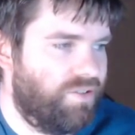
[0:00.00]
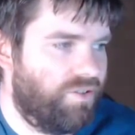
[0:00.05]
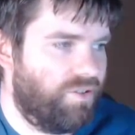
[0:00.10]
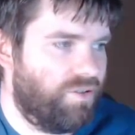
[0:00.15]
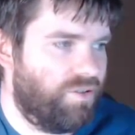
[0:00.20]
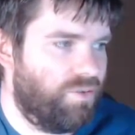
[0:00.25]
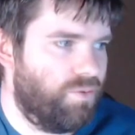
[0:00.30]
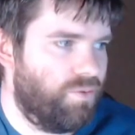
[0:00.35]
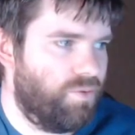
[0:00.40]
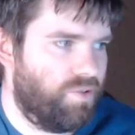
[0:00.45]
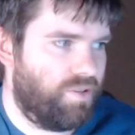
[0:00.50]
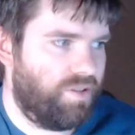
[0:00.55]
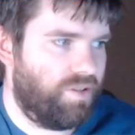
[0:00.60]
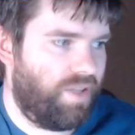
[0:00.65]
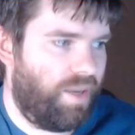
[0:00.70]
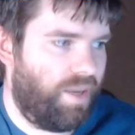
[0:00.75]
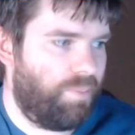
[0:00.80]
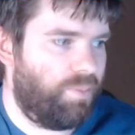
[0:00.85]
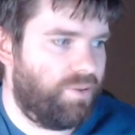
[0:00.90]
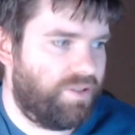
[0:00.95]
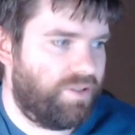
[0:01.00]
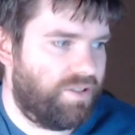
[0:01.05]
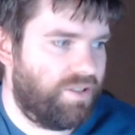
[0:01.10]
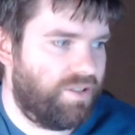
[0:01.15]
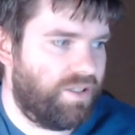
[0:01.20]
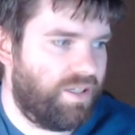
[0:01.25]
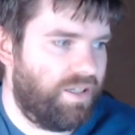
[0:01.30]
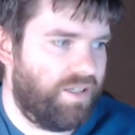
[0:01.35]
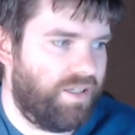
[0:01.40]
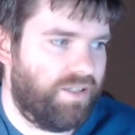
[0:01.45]
using that
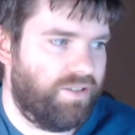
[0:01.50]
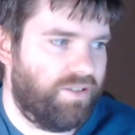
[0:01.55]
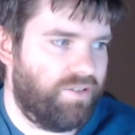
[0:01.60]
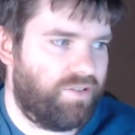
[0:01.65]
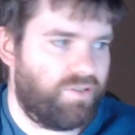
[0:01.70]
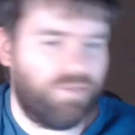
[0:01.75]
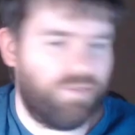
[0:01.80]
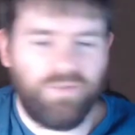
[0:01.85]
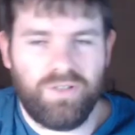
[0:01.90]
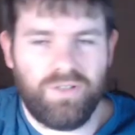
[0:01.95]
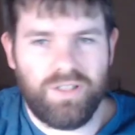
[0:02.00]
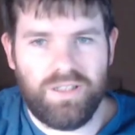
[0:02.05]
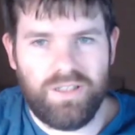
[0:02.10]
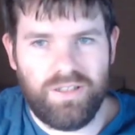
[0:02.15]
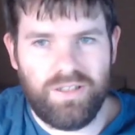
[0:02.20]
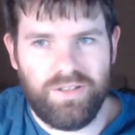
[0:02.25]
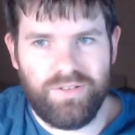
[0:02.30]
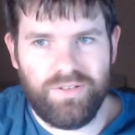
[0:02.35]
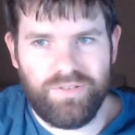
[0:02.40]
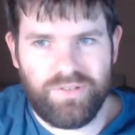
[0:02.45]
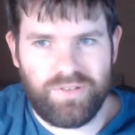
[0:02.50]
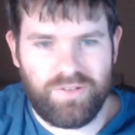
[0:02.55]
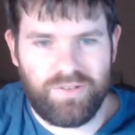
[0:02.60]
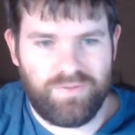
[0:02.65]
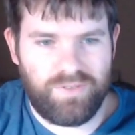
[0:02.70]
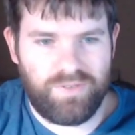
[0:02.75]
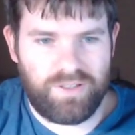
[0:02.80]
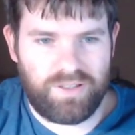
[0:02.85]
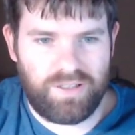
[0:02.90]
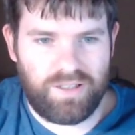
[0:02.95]
particular screen and stuff
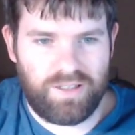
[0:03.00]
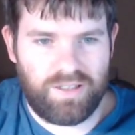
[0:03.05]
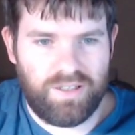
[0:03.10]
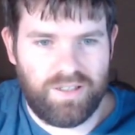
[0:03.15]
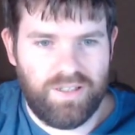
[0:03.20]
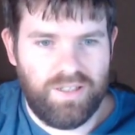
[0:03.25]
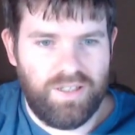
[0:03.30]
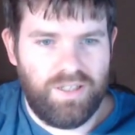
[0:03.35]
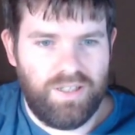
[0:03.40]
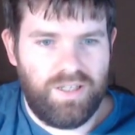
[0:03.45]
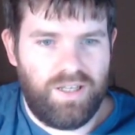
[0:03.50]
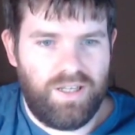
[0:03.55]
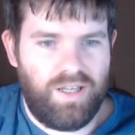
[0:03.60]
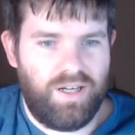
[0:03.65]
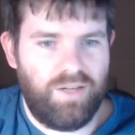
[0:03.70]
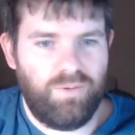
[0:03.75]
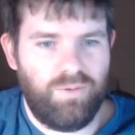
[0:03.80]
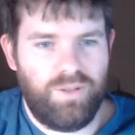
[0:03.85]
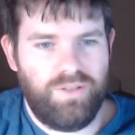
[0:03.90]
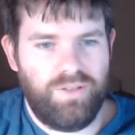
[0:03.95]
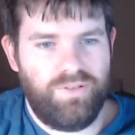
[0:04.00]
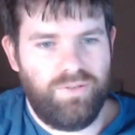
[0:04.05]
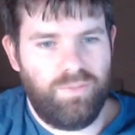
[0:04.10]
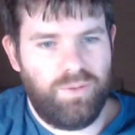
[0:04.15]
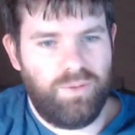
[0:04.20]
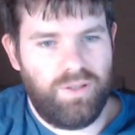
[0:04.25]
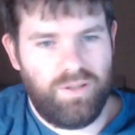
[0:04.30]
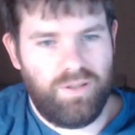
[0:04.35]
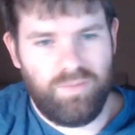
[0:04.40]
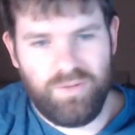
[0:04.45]
like that. And I want to
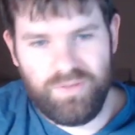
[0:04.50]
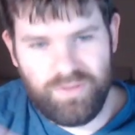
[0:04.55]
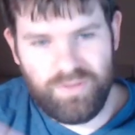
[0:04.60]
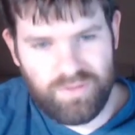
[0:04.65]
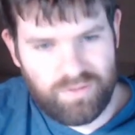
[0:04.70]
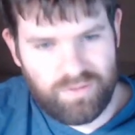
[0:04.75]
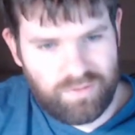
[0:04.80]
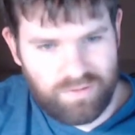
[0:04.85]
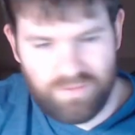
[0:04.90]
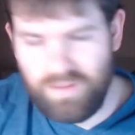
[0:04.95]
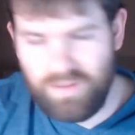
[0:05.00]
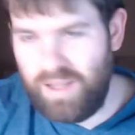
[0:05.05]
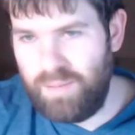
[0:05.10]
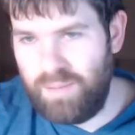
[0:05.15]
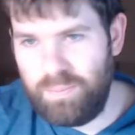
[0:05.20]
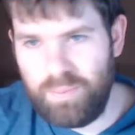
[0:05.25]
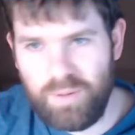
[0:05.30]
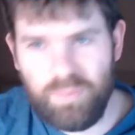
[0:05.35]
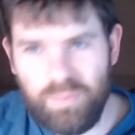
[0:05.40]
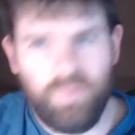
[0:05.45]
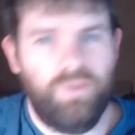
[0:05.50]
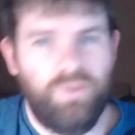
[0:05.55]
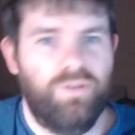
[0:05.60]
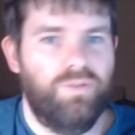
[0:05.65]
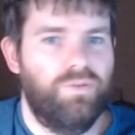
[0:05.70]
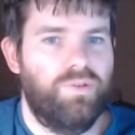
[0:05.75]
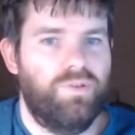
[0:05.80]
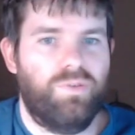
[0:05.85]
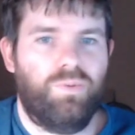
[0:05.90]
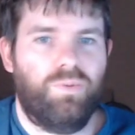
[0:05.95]
be able to let people
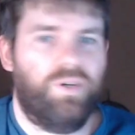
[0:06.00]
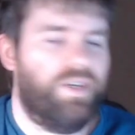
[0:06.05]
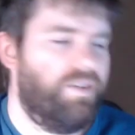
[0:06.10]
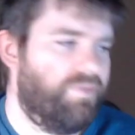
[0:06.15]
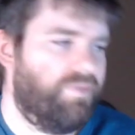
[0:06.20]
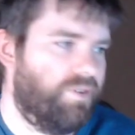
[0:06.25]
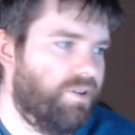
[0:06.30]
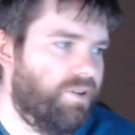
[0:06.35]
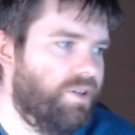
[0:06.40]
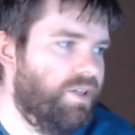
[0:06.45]
use whatever.